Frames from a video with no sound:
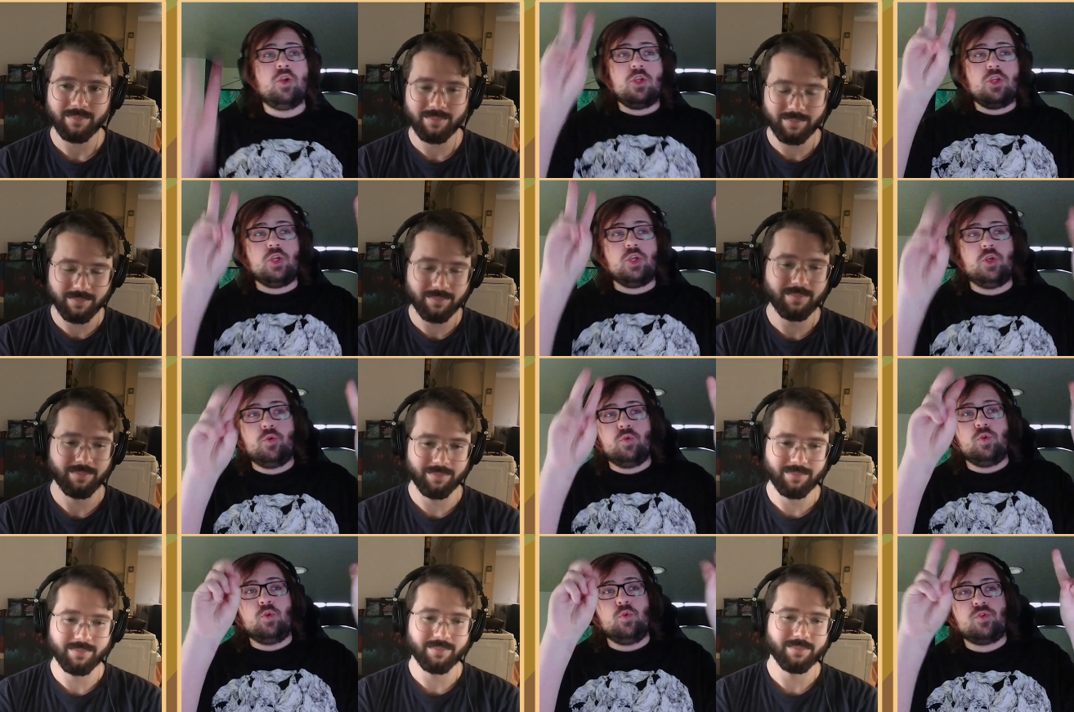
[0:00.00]
Speaker 1: you
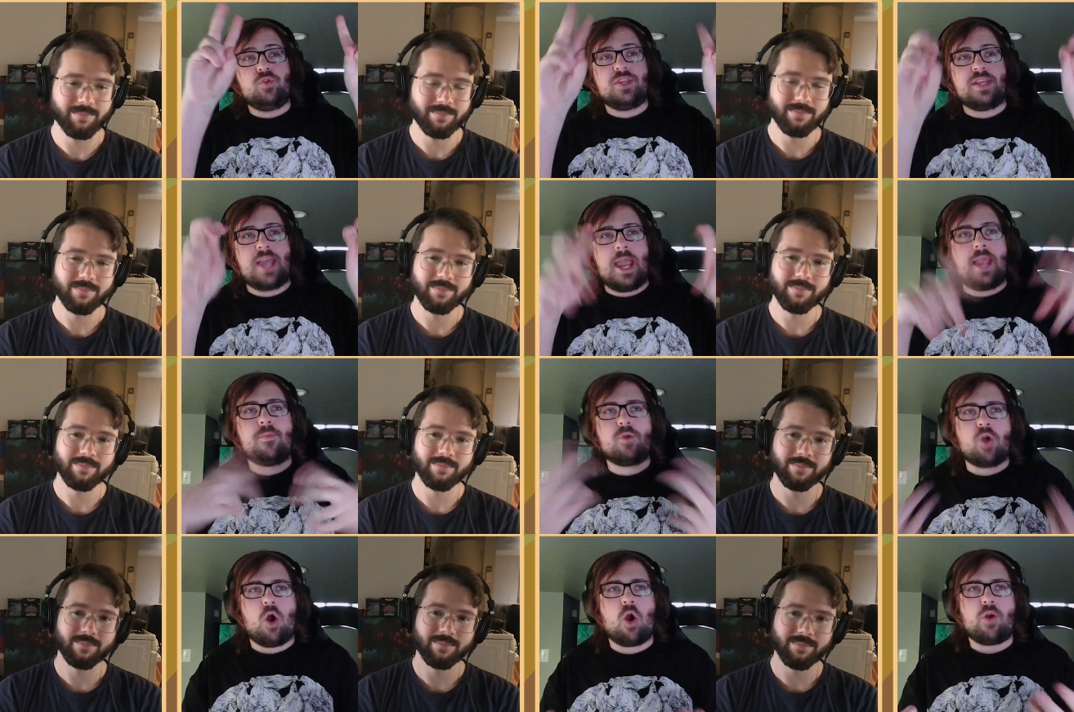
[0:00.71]
lose the game
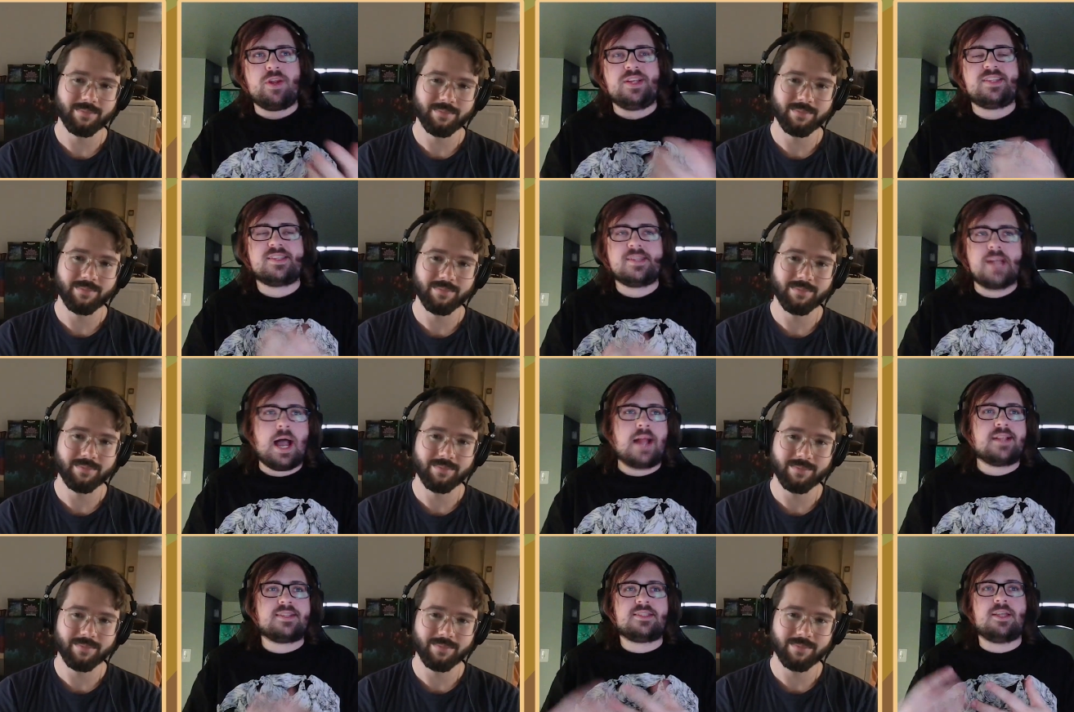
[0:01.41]
card. It's
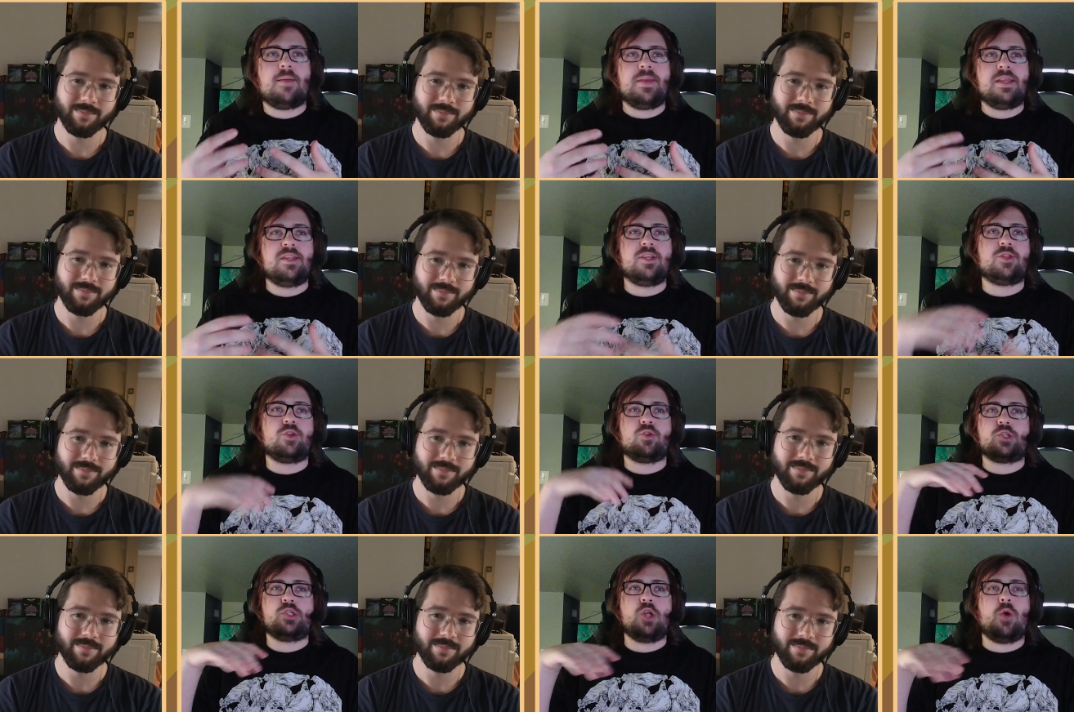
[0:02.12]
not something that
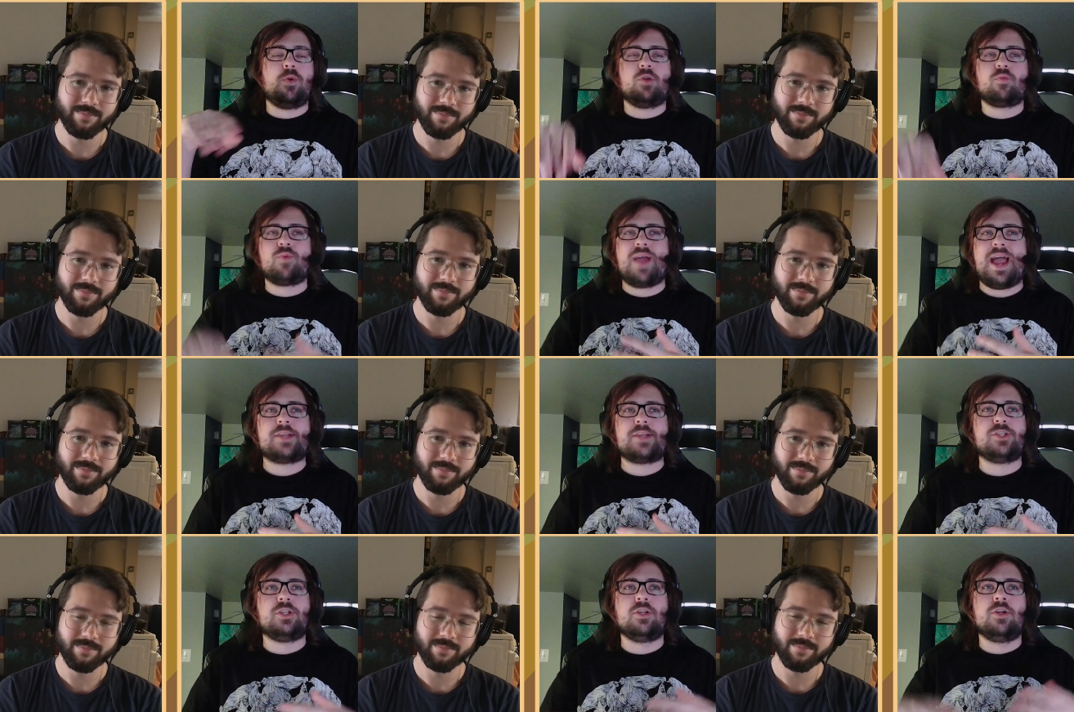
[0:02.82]
there's no
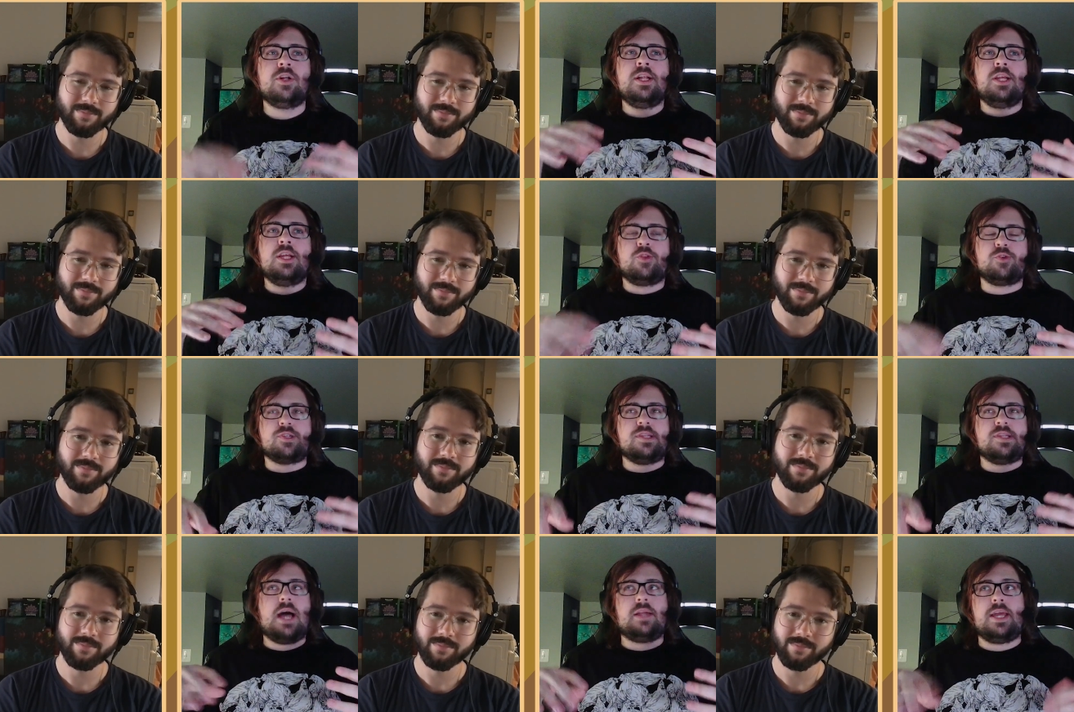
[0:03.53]
interaction. There's
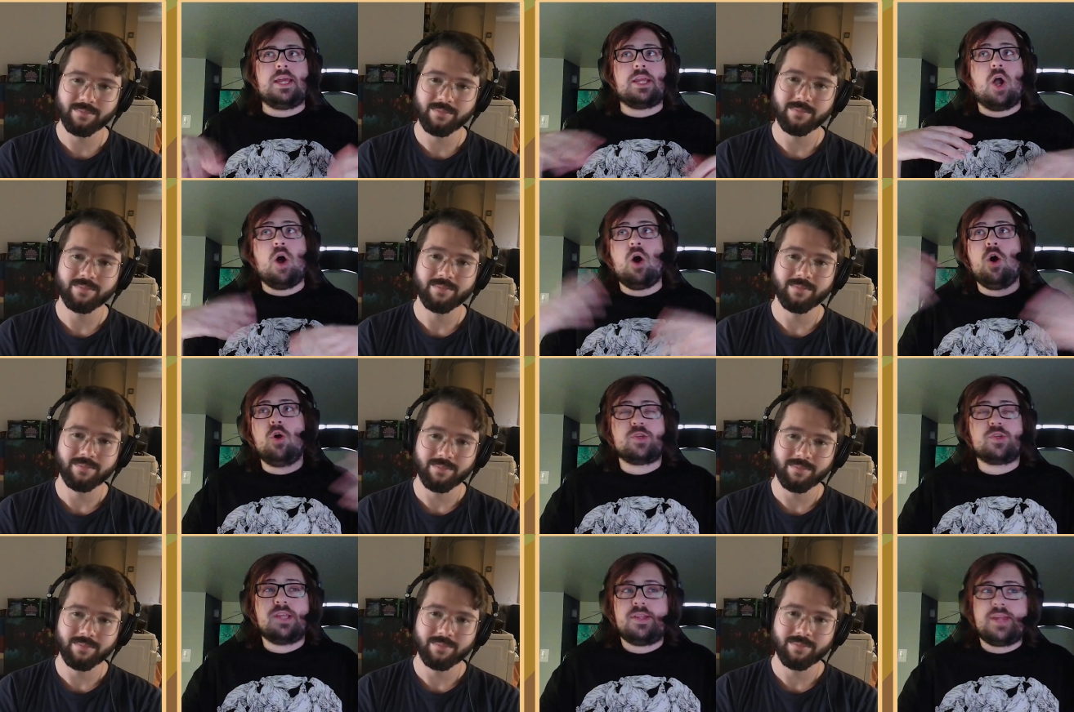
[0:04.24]
not like, oh, there's
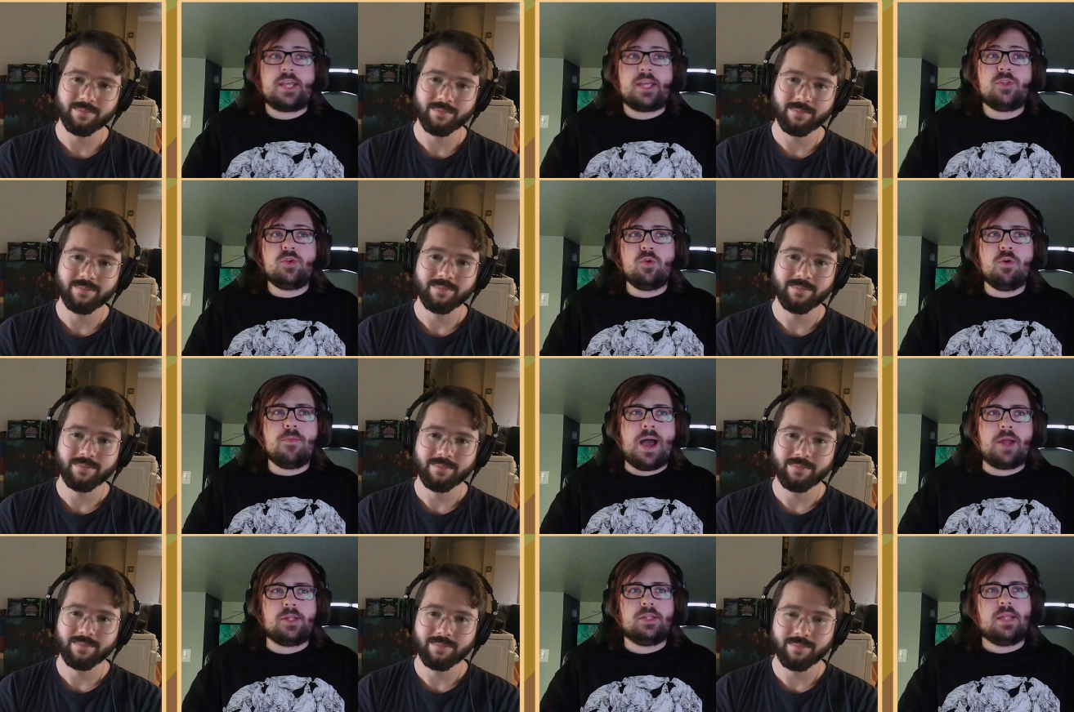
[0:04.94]
nothing I could do
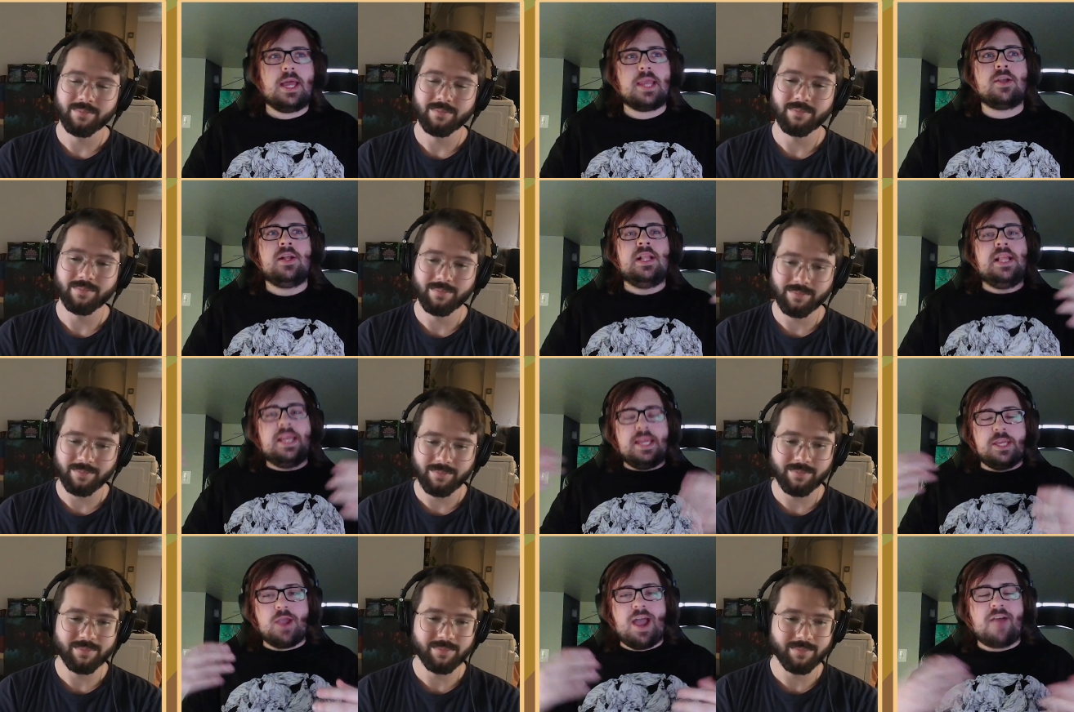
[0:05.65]
about it. Like,
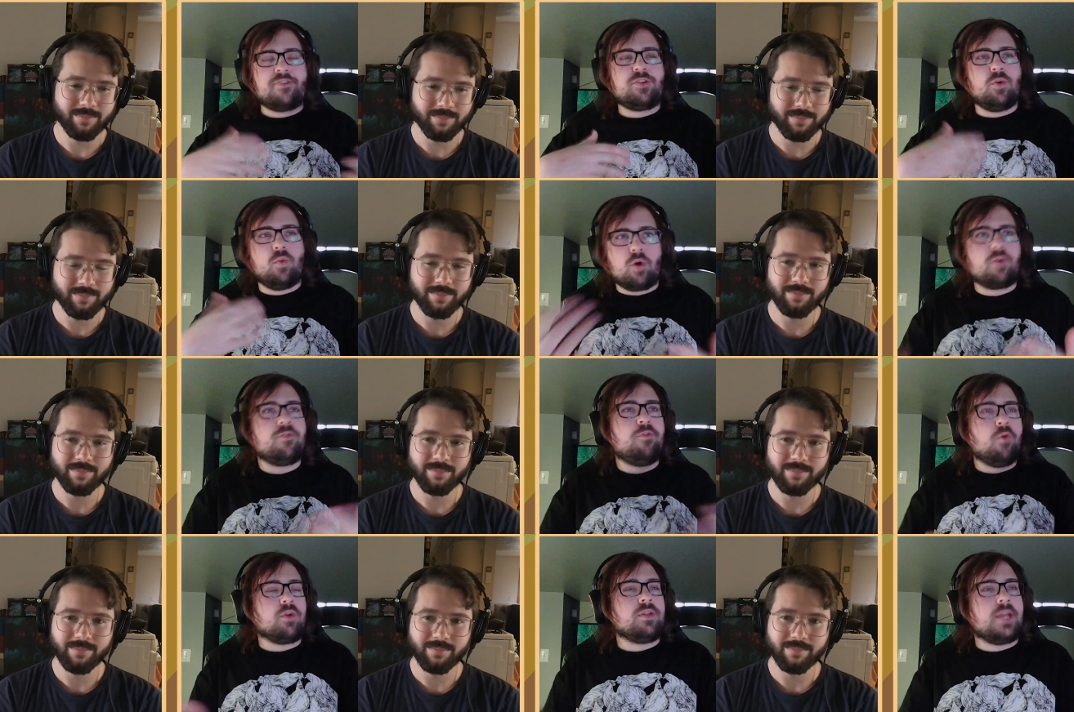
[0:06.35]
you have to work
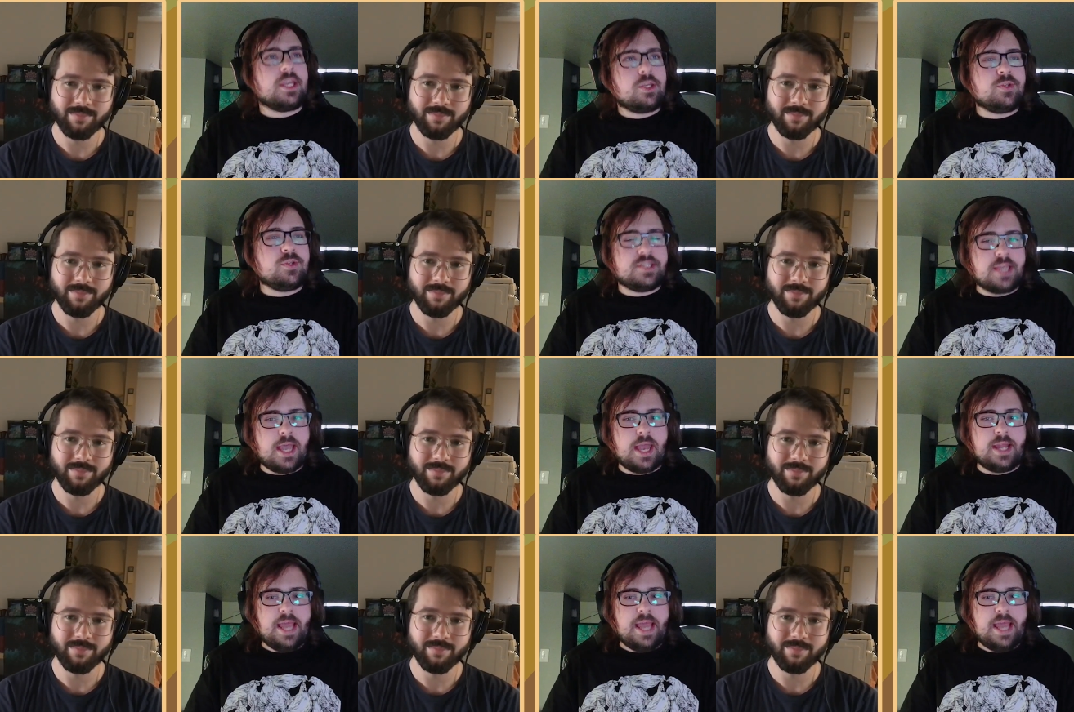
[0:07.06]
for it, like you said,